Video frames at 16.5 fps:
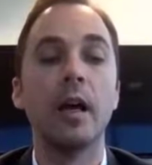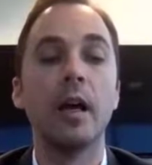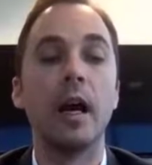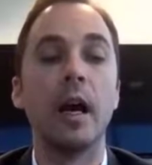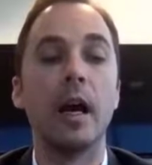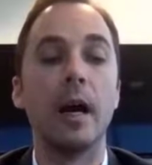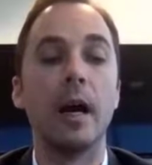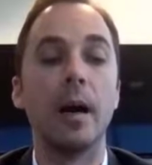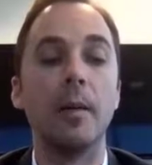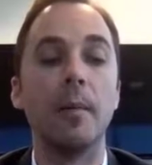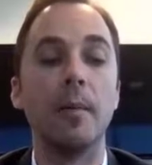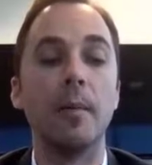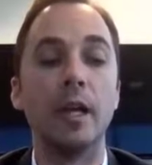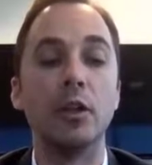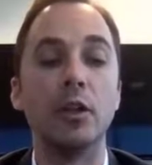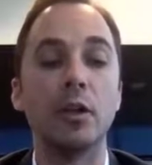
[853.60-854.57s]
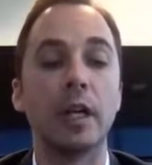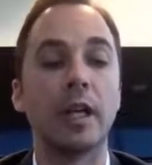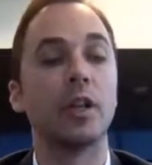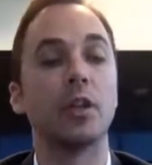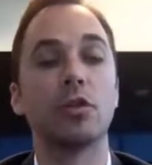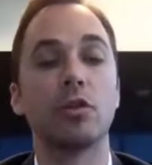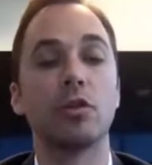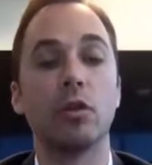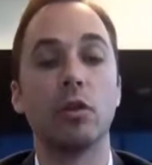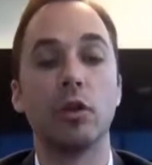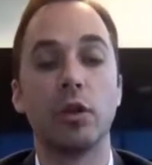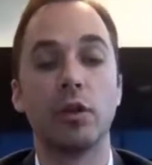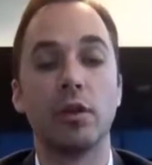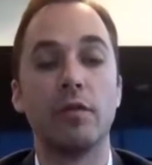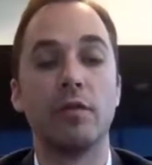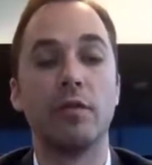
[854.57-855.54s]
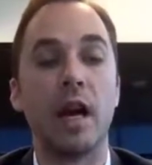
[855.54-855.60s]
and you can control
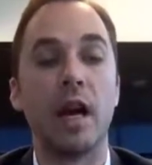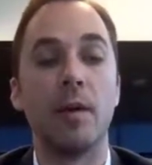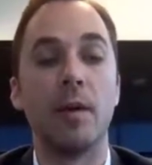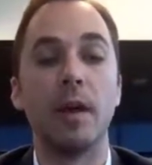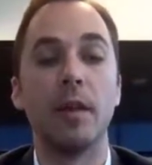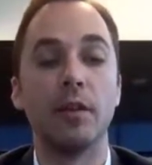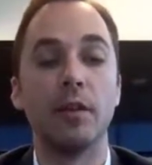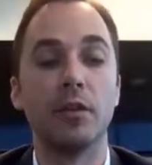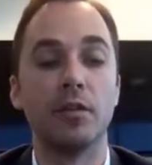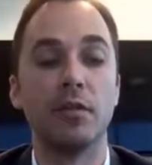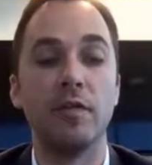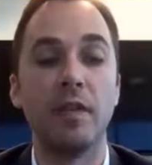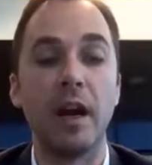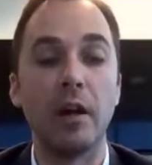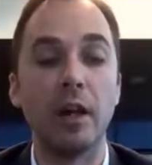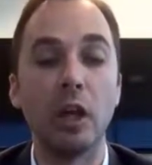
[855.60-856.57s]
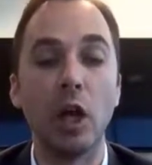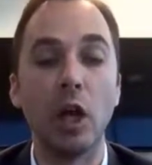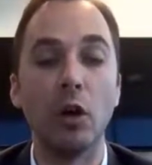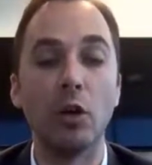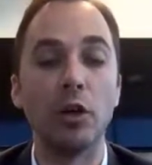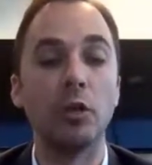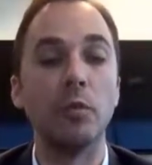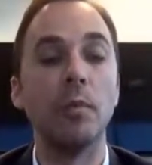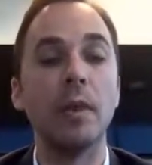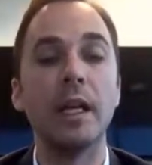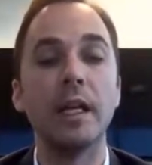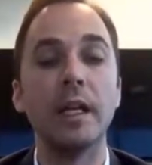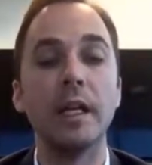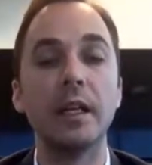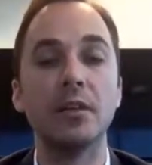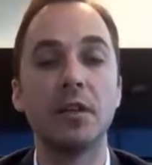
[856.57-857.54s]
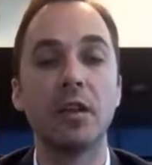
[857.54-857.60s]
your environment. There's very low
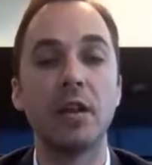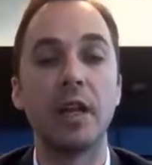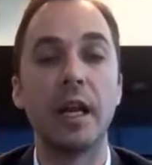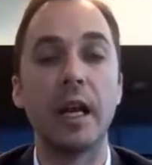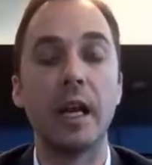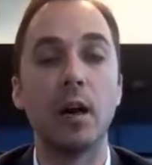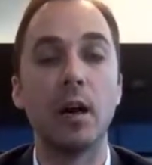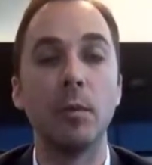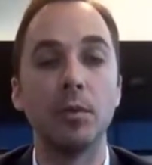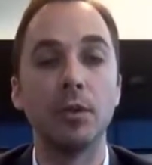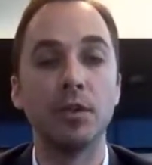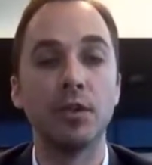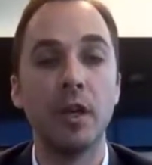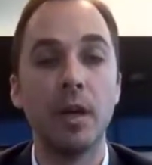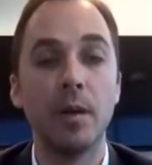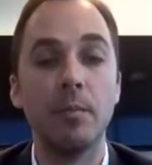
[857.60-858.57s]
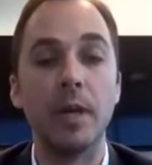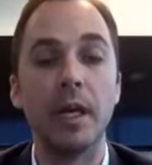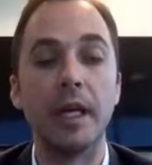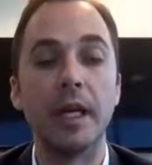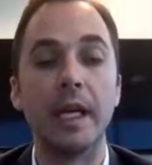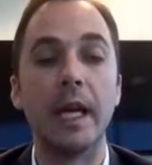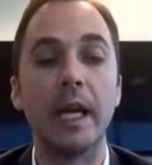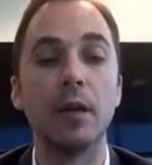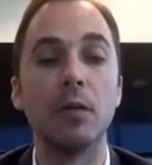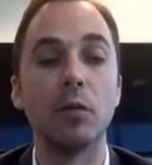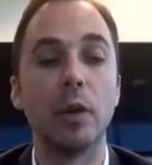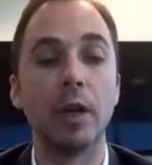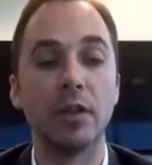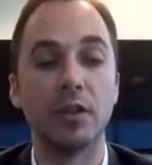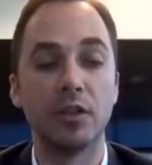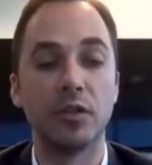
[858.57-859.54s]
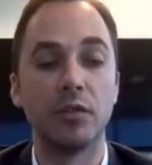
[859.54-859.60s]
humidity, so that helps mitigate
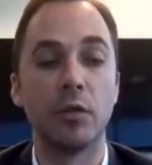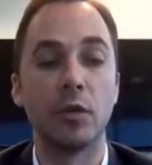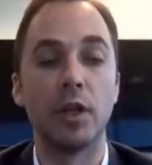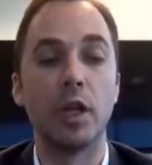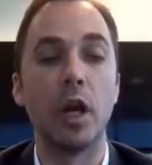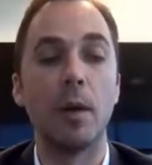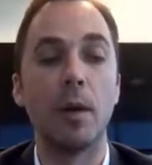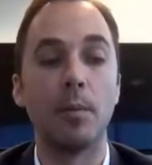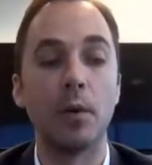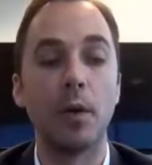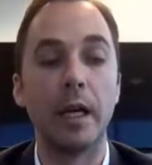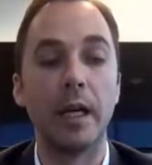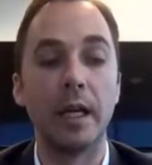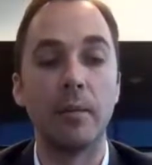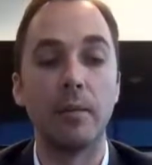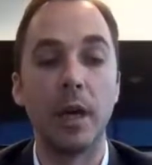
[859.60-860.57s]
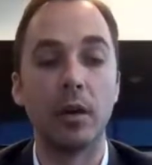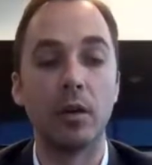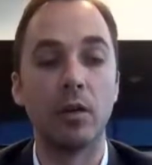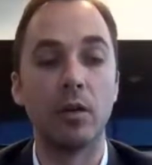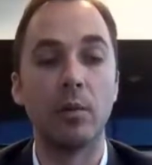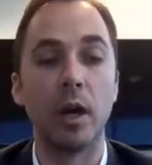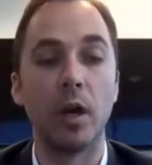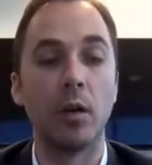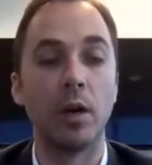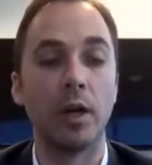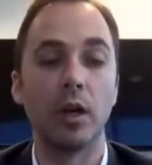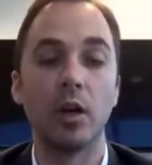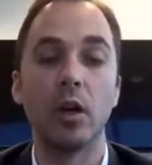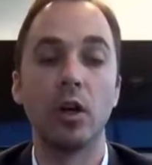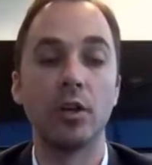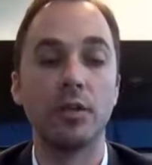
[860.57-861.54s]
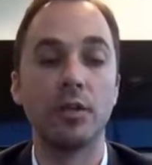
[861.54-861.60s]
risks for the operating medical marijuana
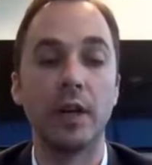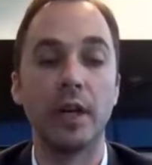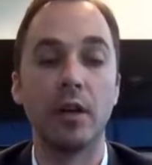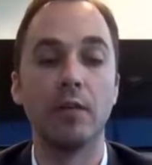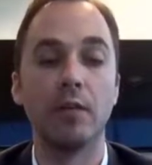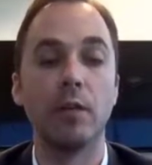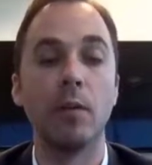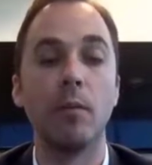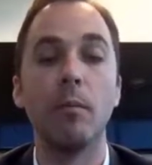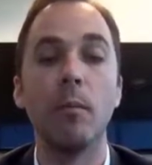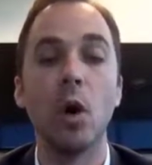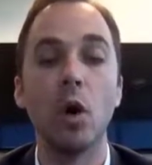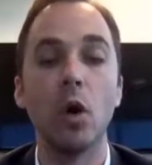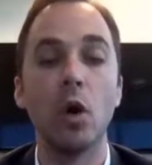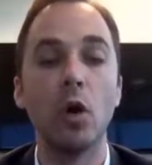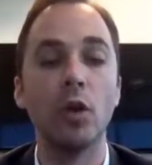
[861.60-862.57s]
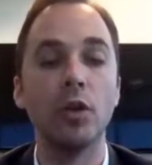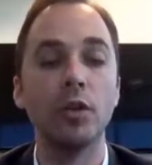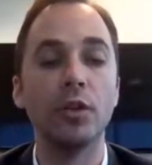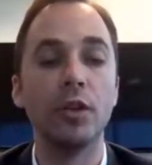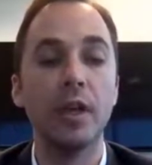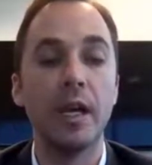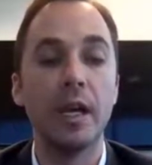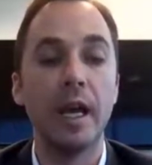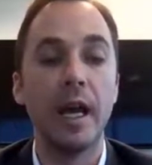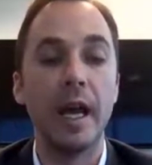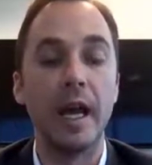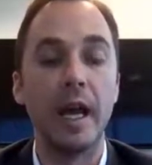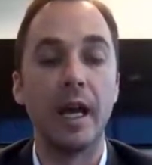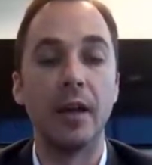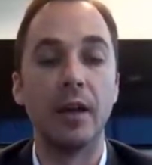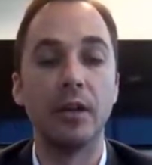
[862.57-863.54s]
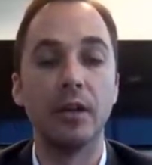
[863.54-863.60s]
cultivator for mold
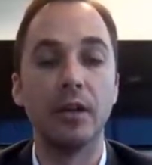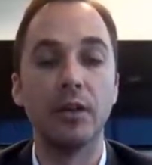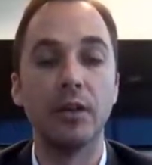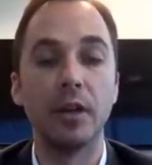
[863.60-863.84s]
and